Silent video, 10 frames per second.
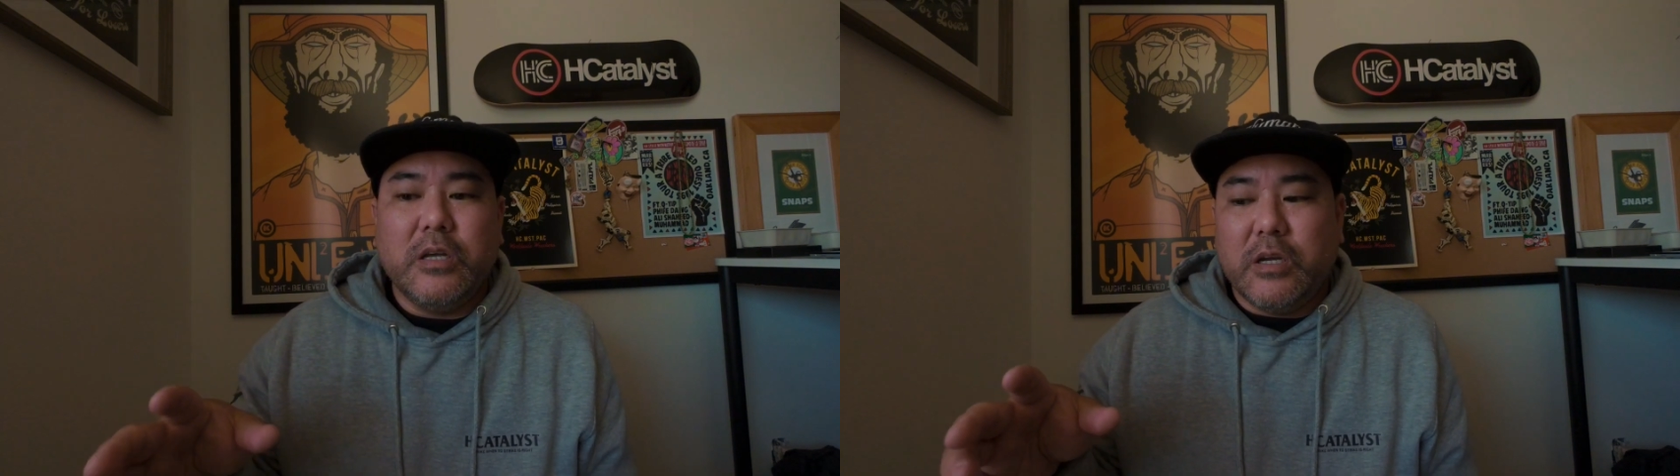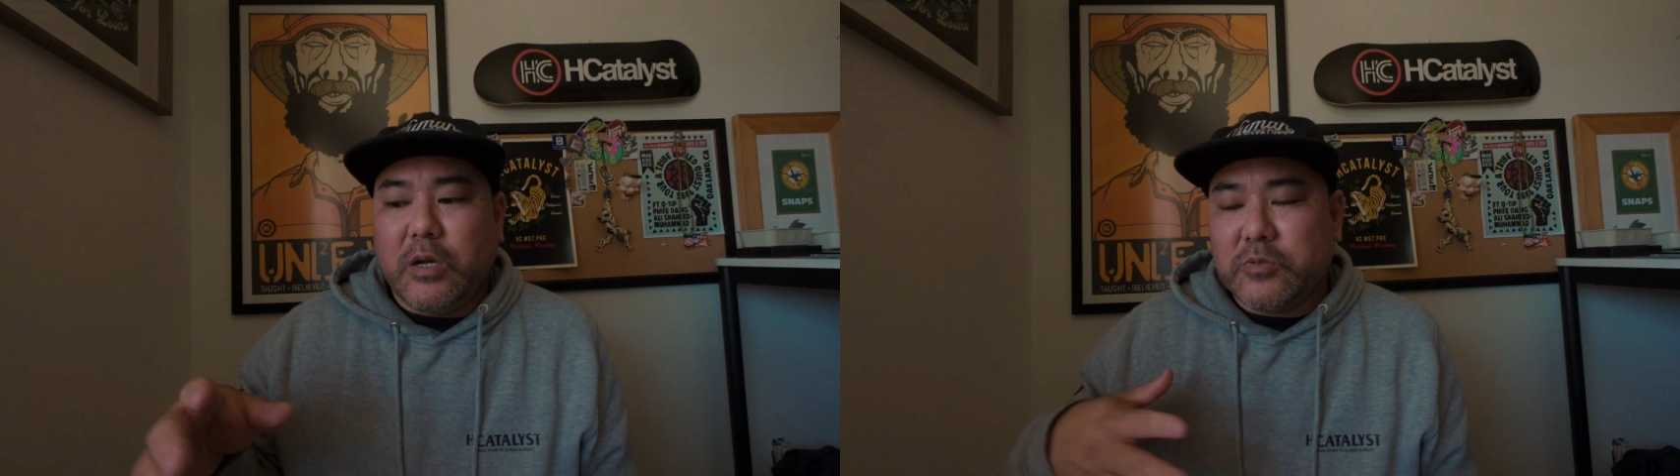
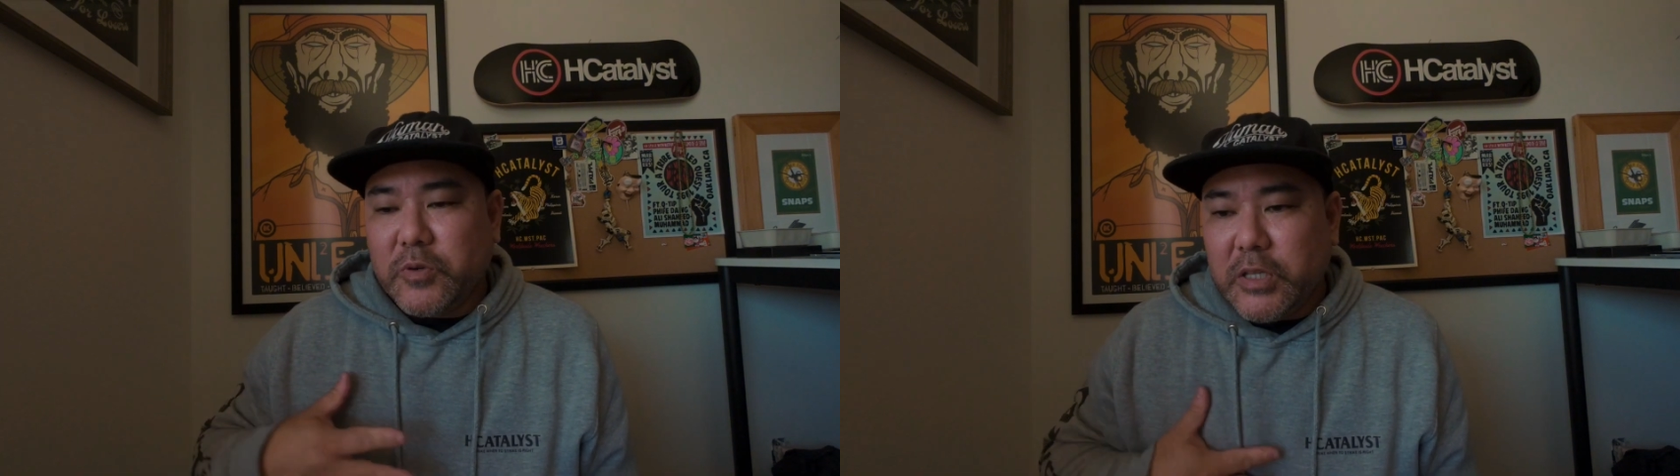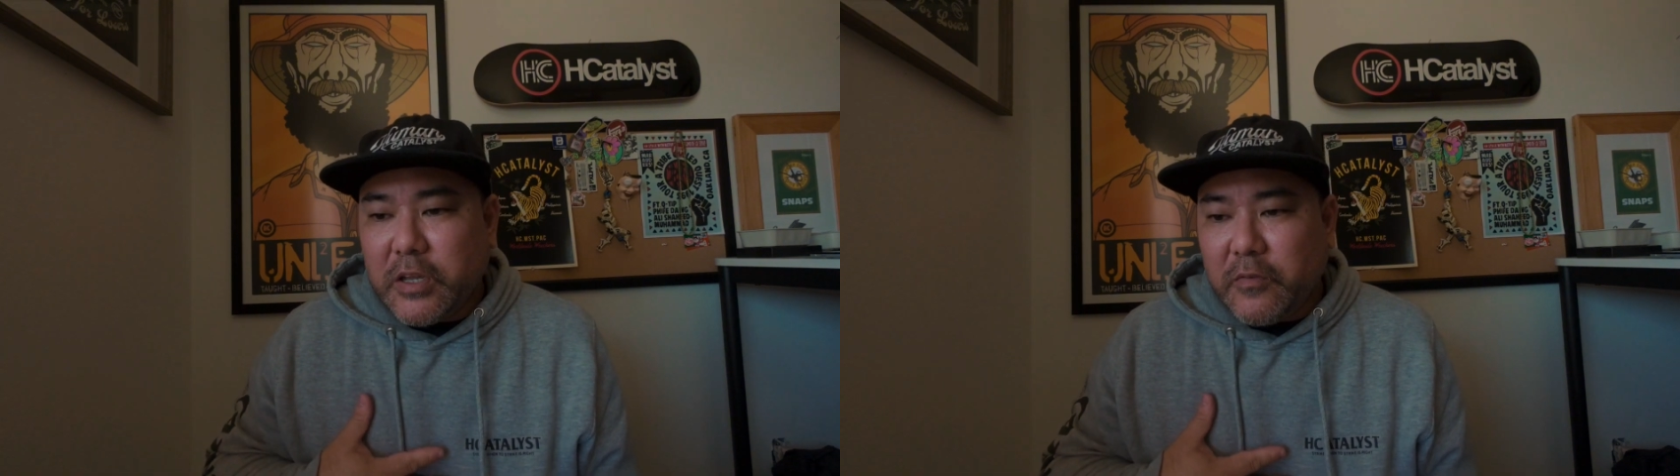I was
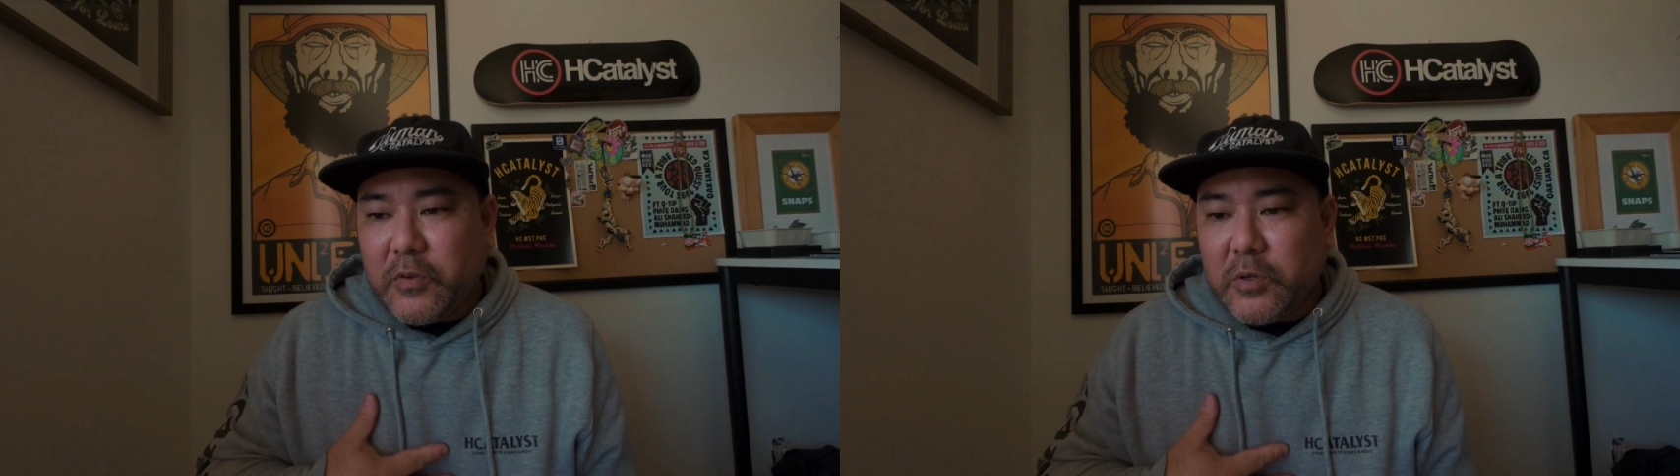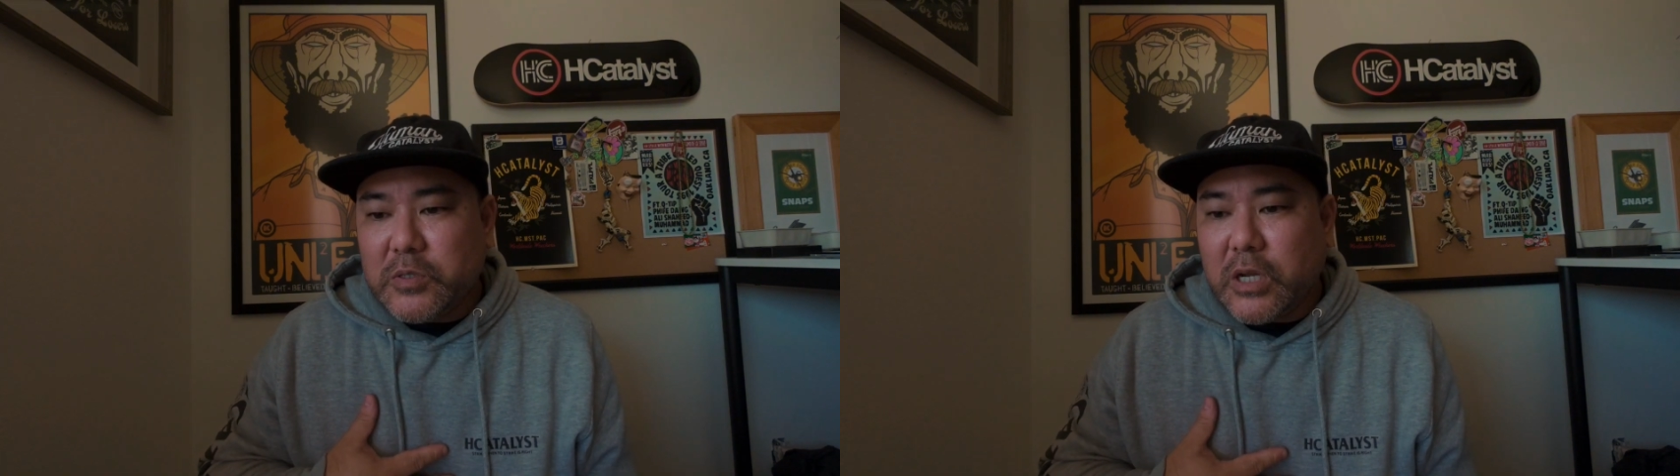really
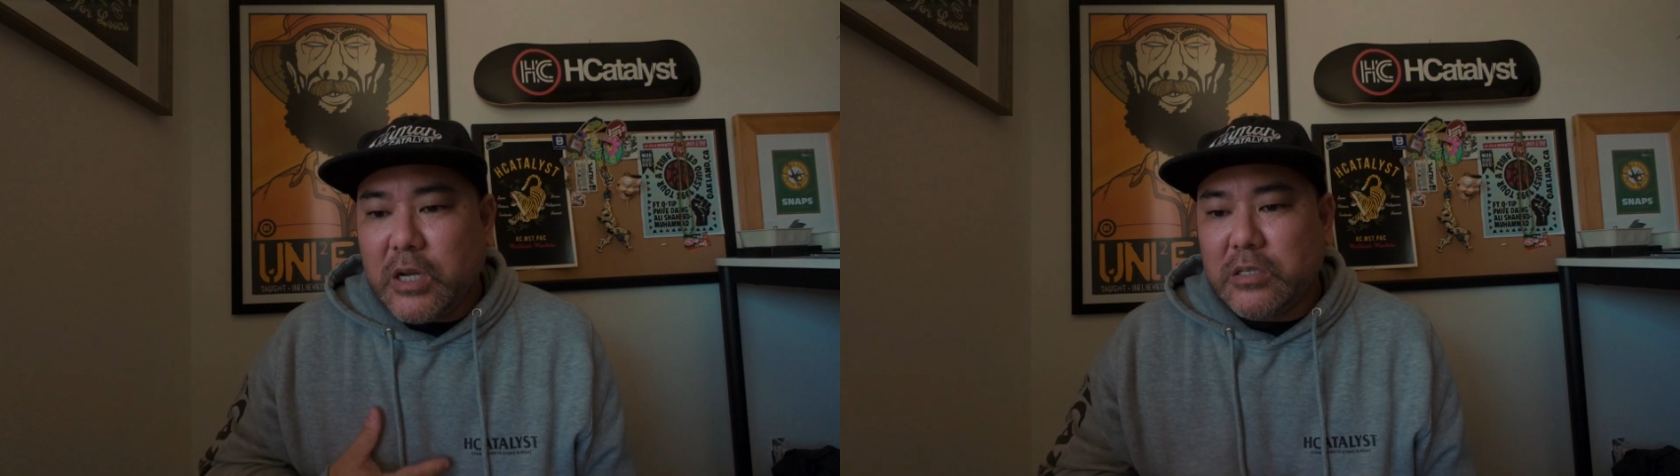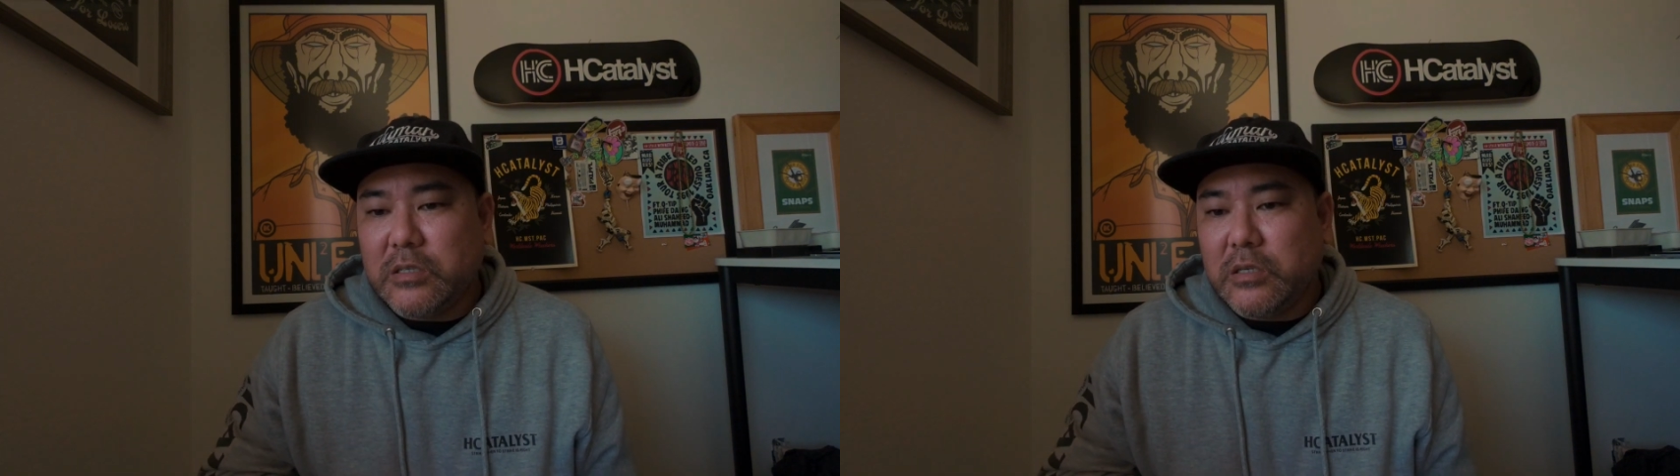confused
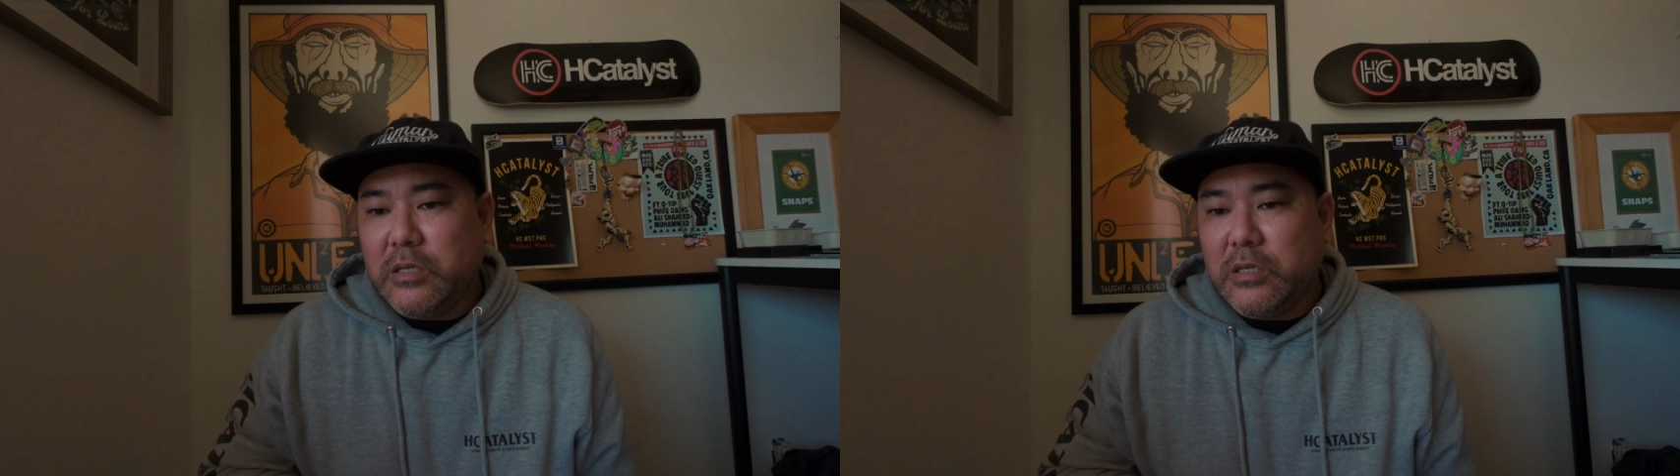on